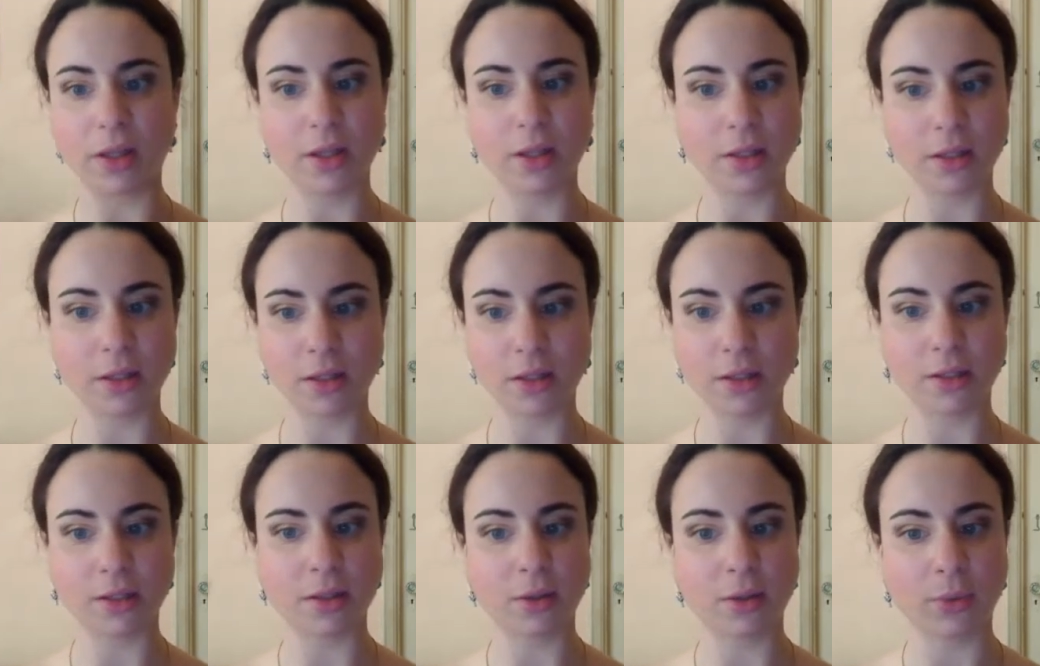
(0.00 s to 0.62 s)
This
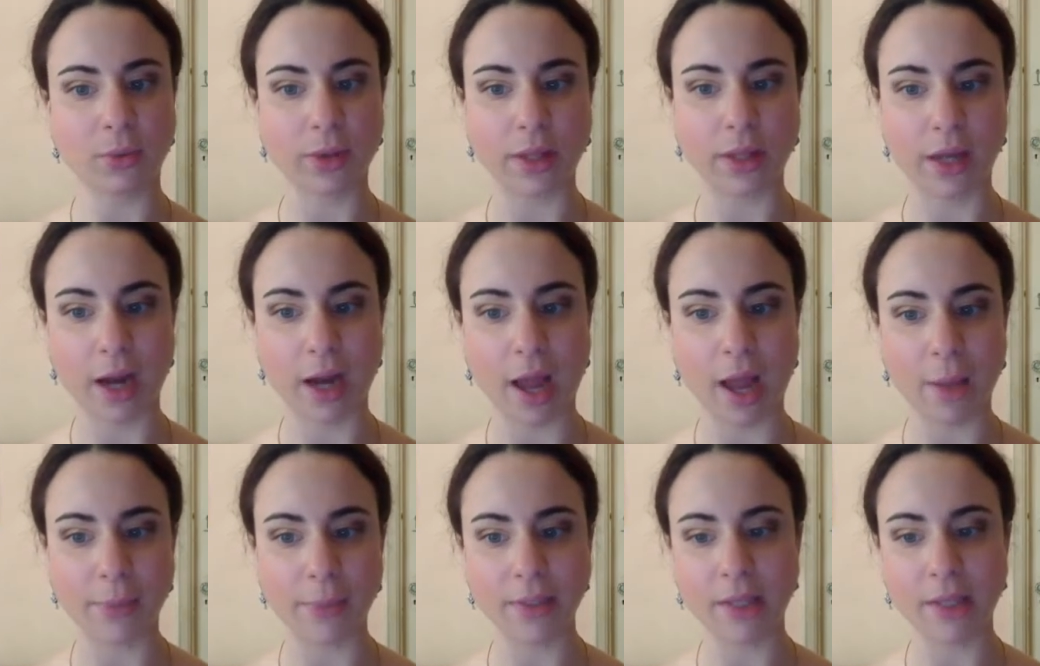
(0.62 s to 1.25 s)
is the one that I
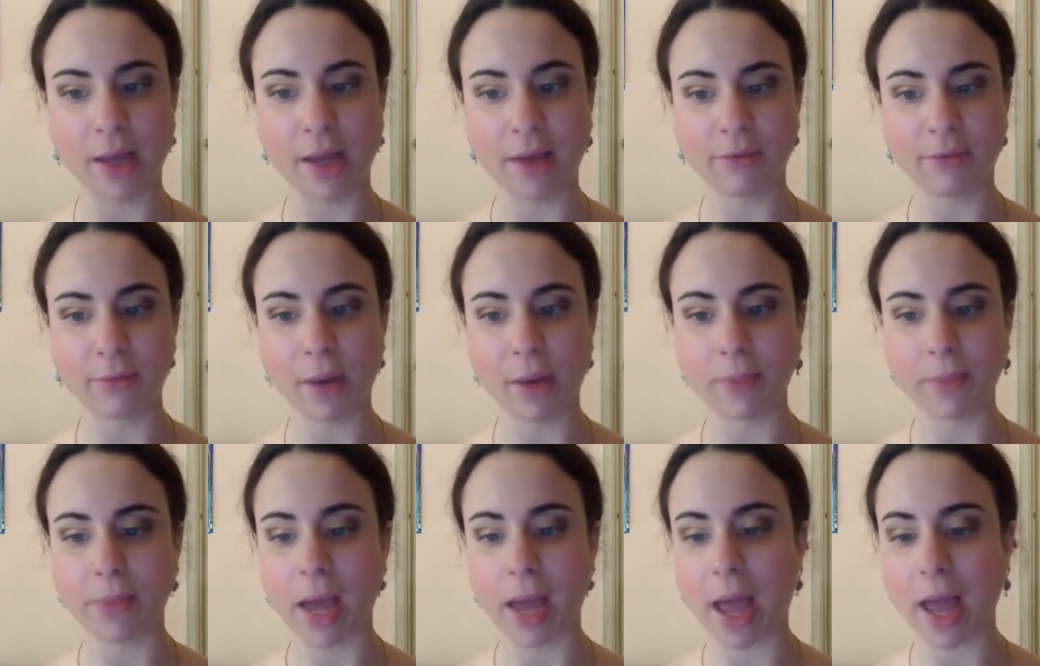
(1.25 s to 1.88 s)
happen to have in
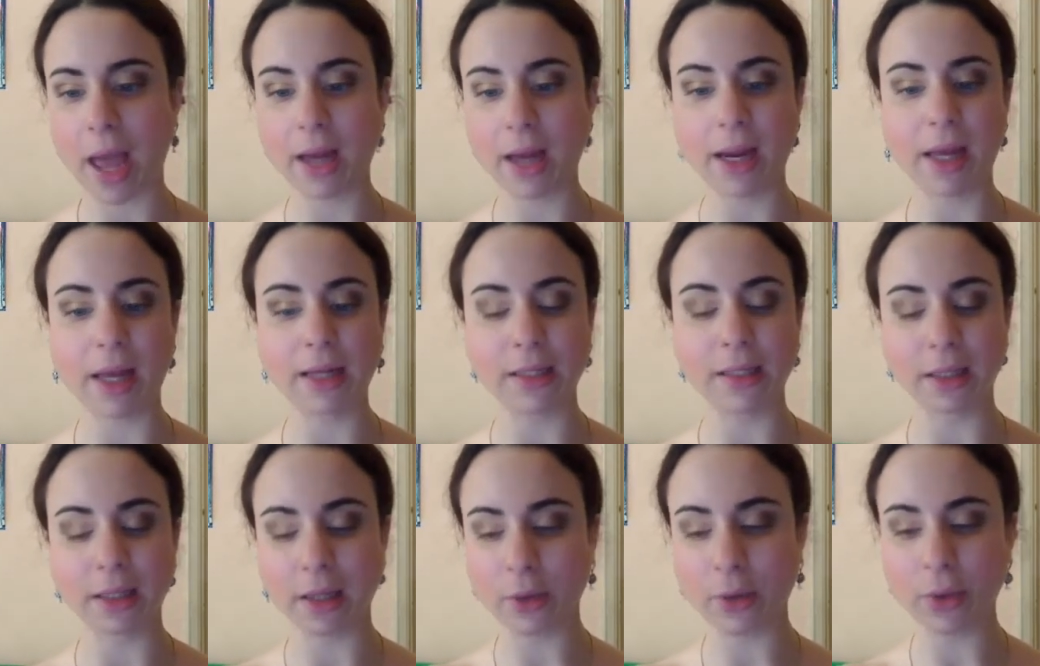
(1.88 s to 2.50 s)
my bag, and
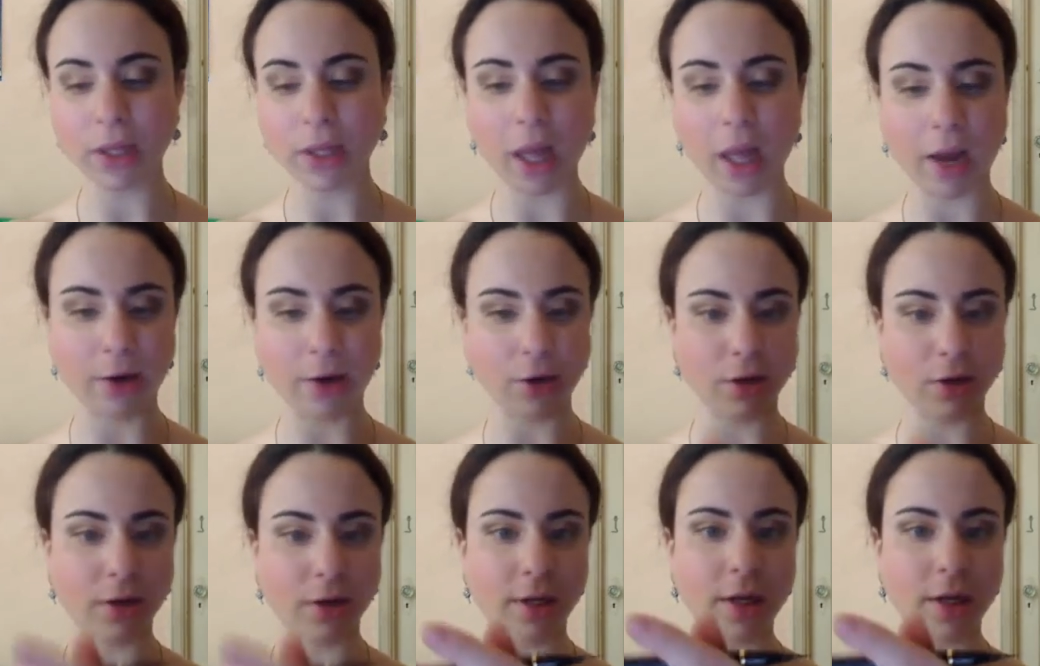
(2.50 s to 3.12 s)
it's a liquid
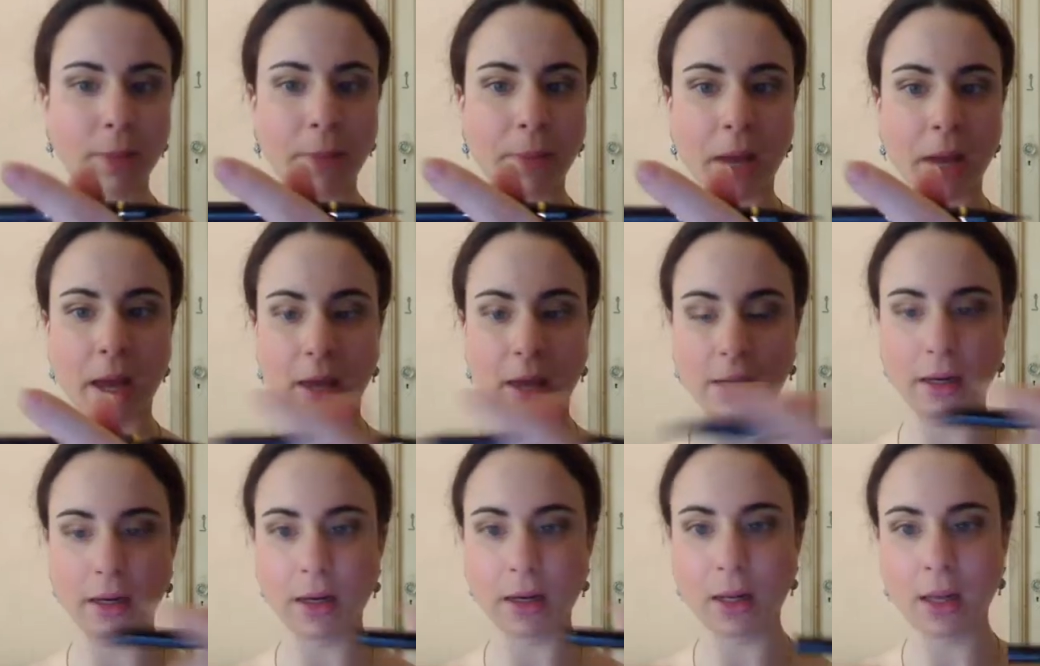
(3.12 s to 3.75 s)
liner in a
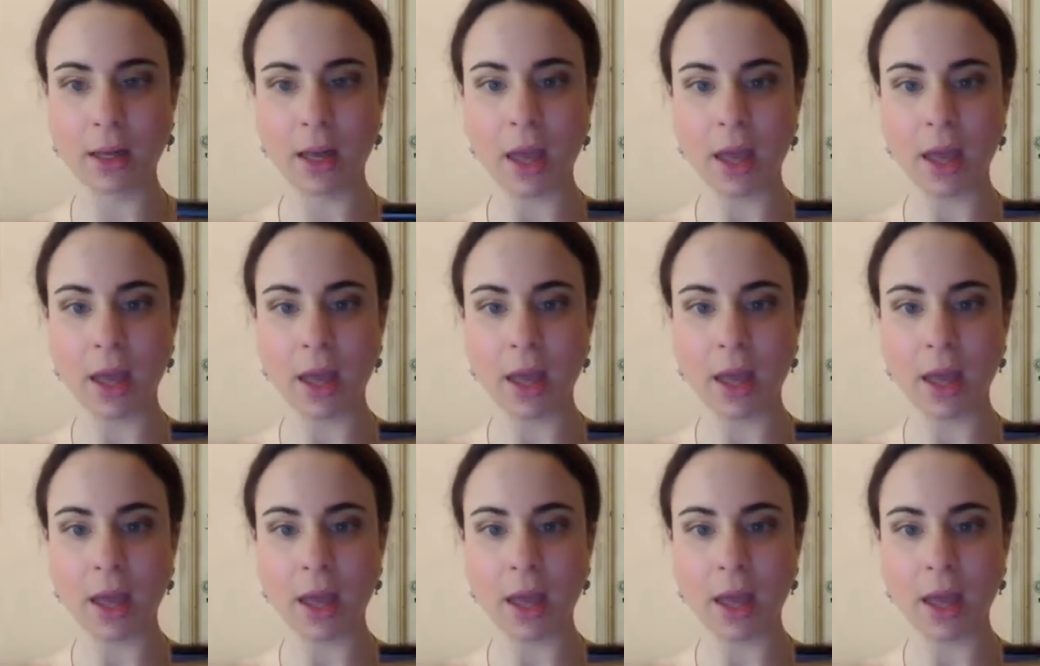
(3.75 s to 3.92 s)
pen.